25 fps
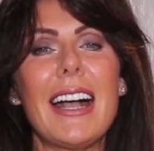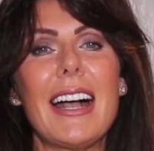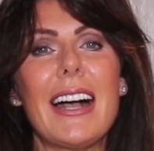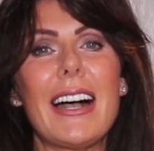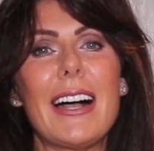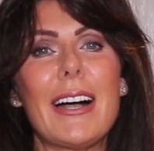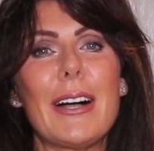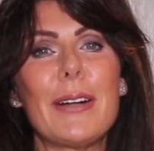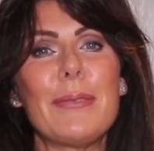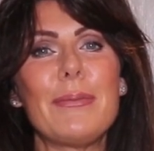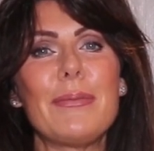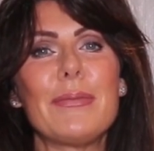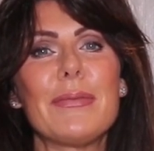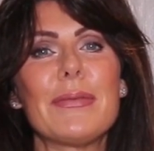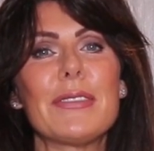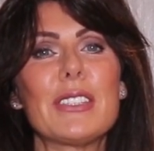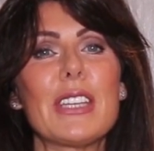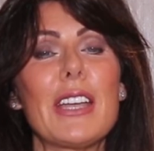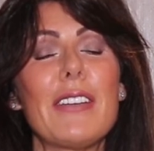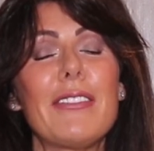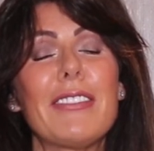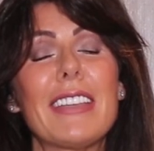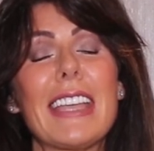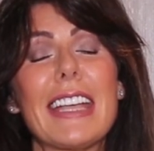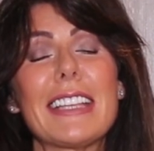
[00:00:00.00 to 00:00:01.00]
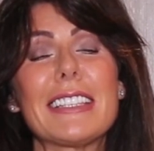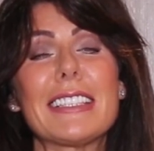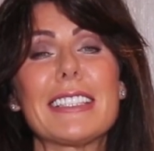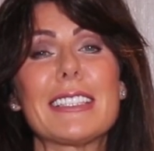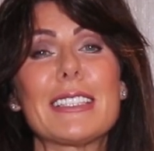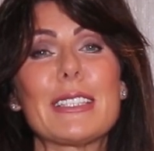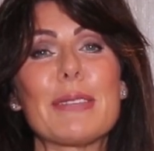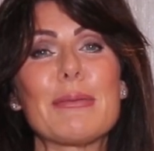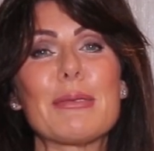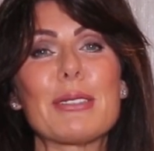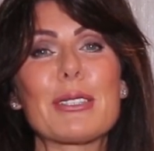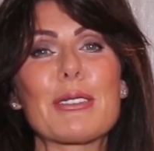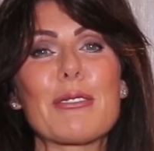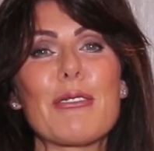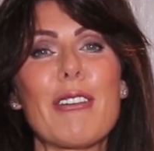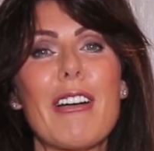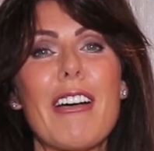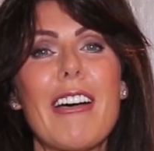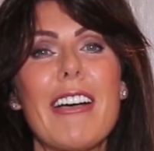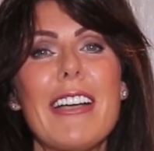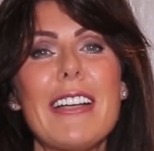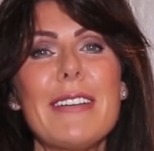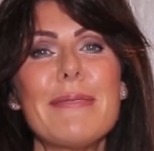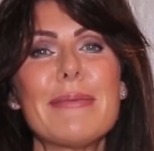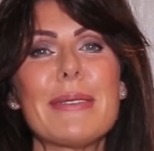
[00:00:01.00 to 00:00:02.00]
Don't forget to
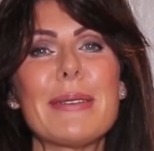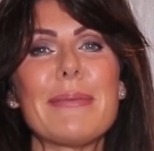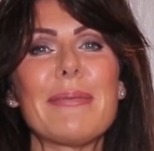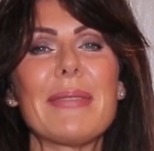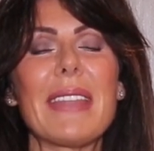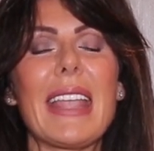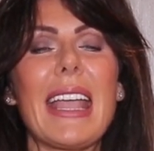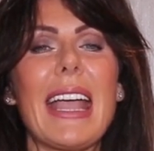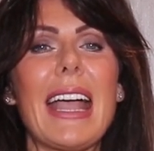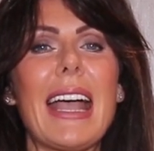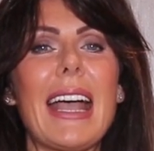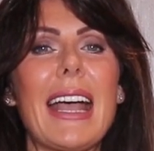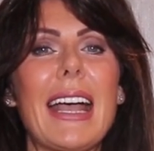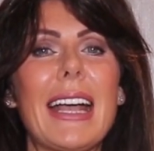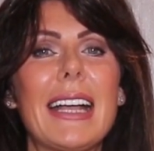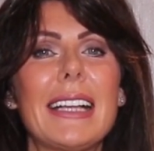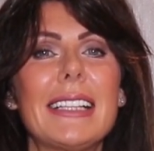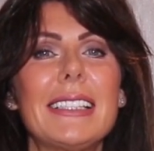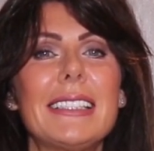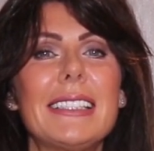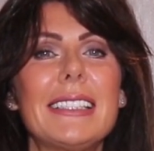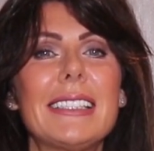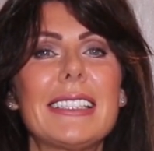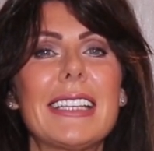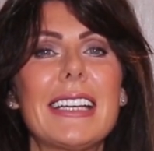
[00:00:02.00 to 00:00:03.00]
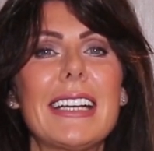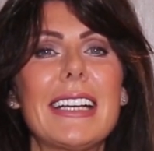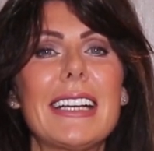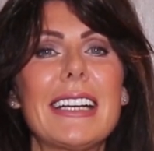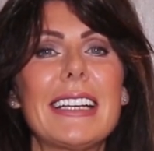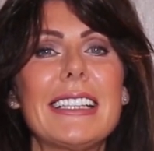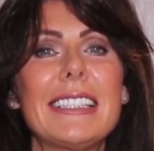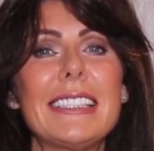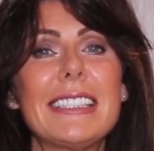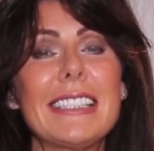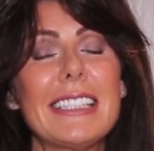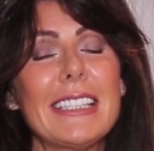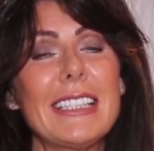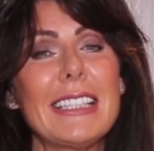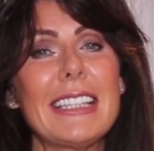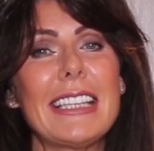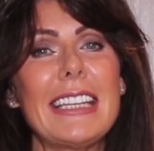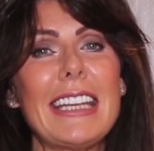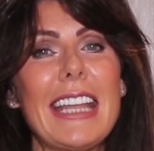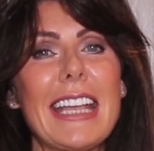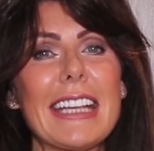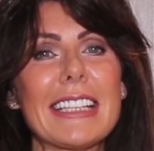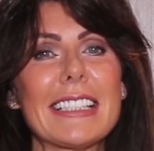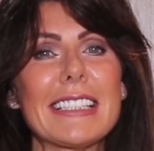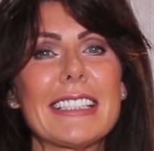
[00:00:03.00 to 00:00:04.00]
subscribe. And until the
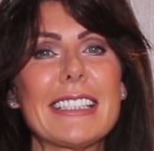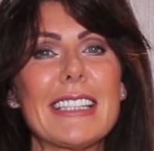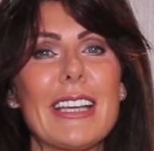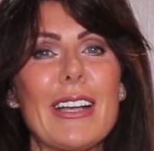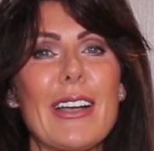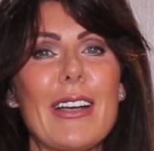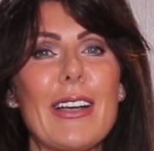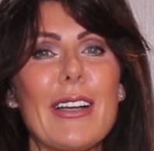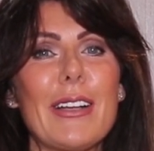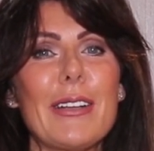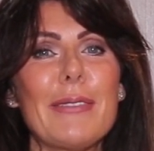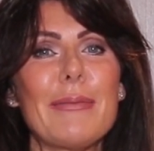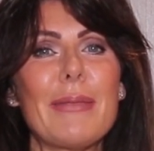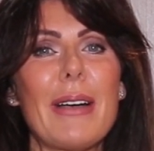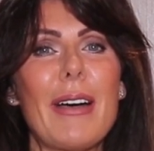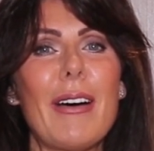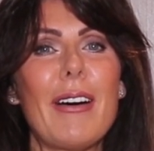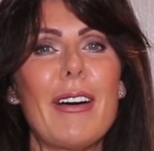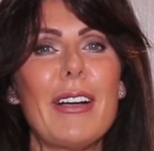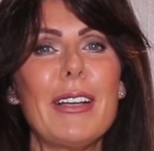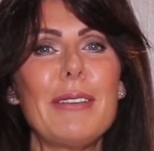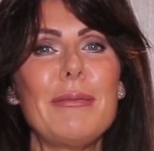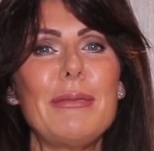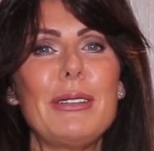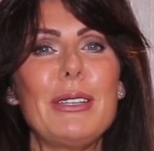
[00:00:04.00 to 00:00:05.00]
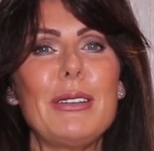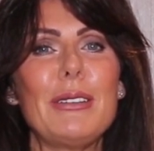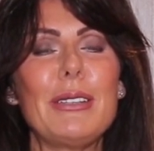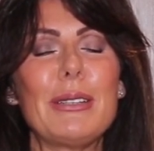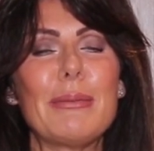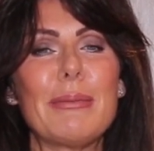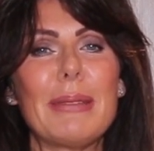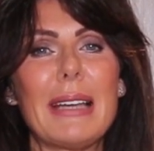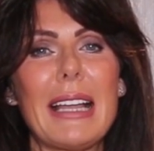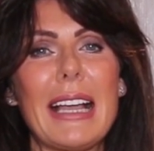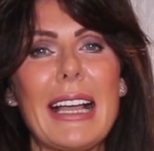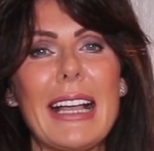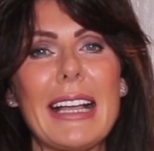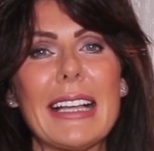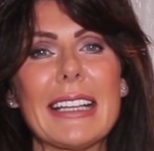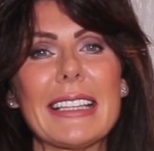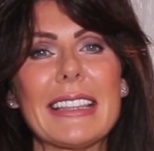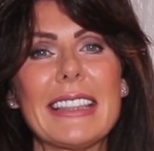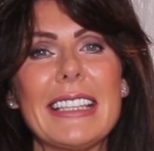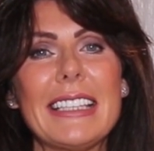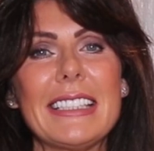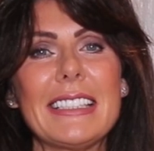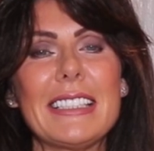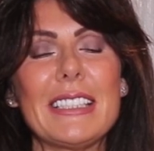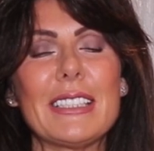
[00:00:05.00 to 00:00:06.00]
next time, I'm Nuala Black.
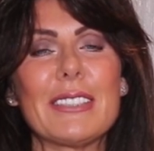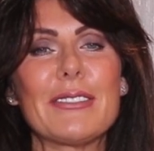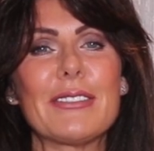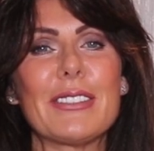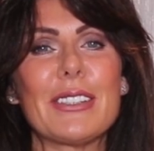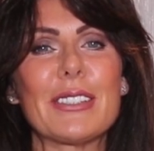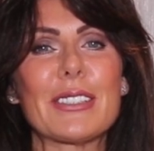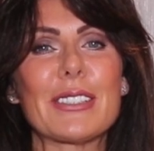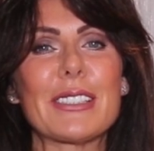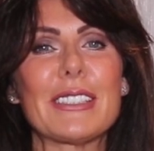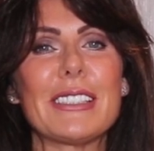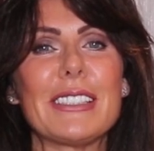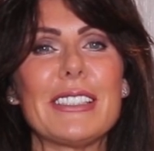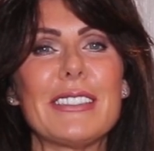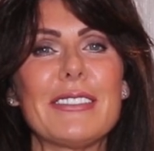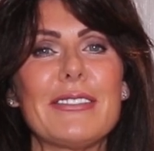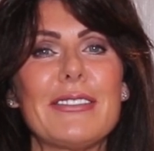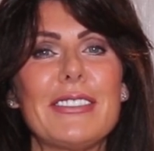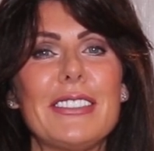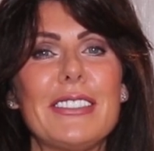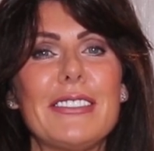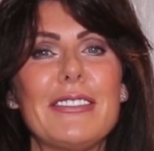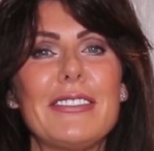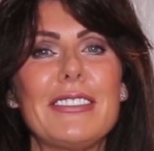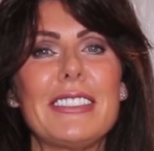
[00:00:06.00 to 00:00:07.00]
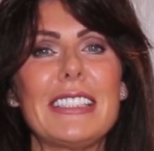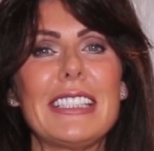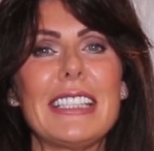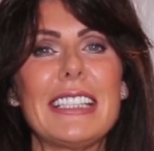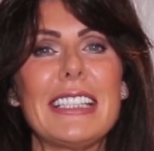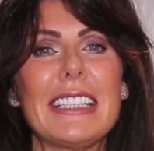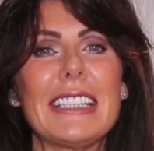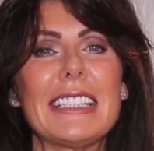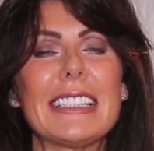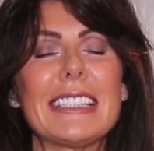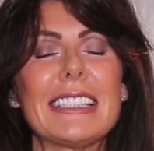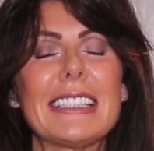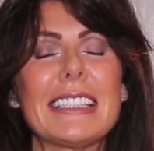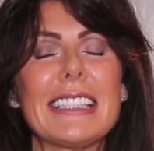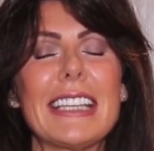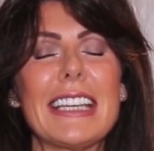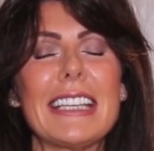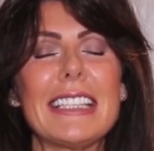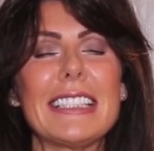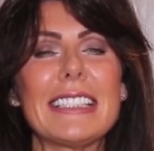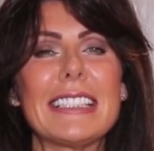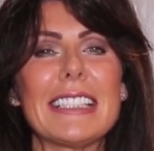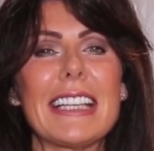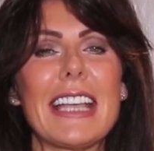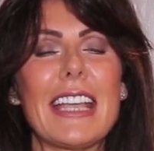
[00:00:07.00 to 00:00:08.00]
This is Foxy at 50.
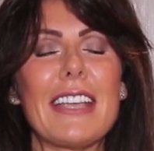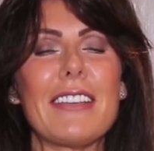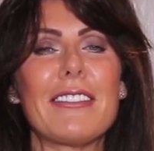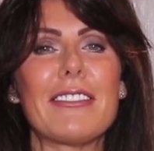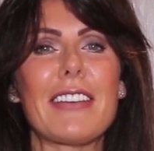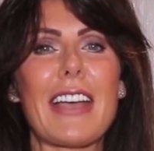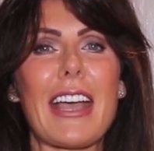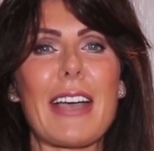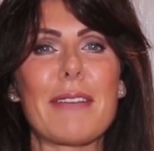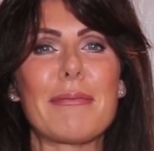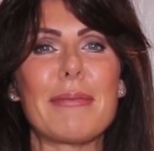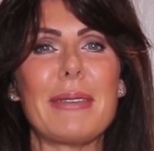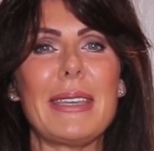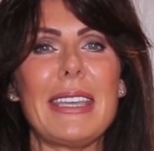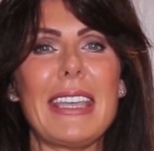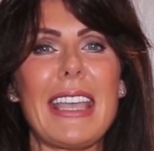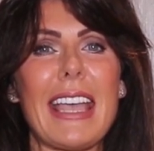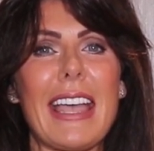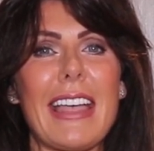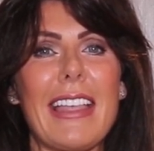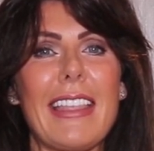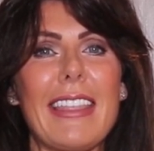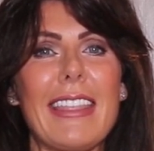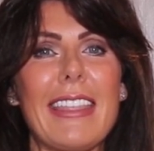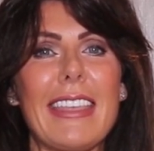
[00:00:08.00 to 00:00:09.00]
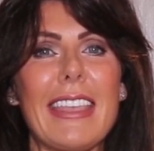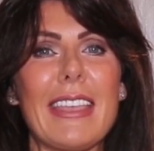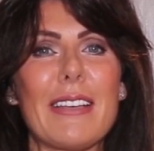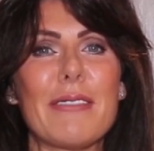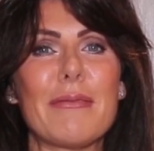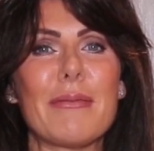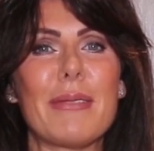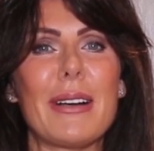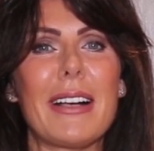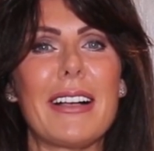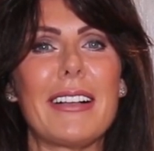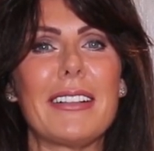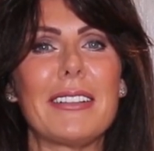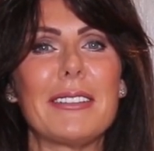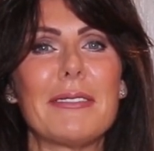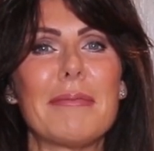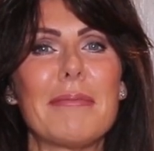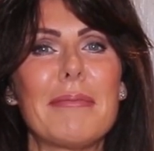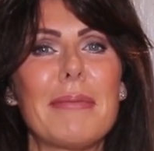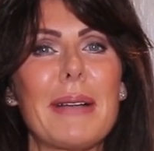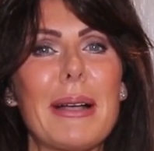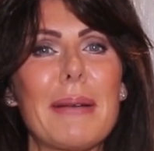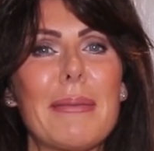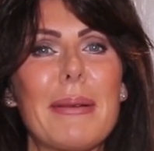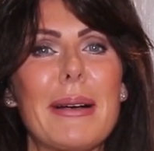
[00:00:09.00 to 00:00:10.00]
Stay safe, happy, healthy and well.
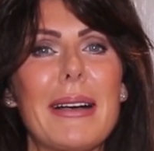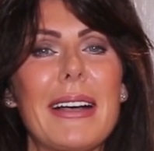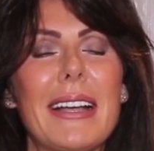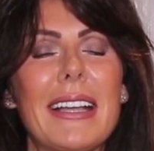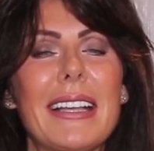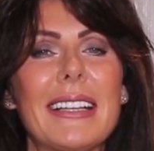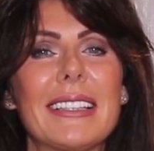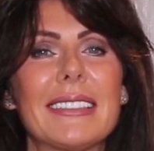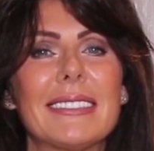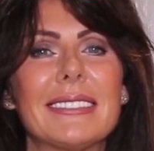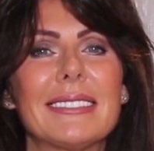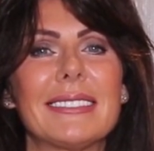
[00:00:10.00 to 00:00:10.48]
Bye-bye.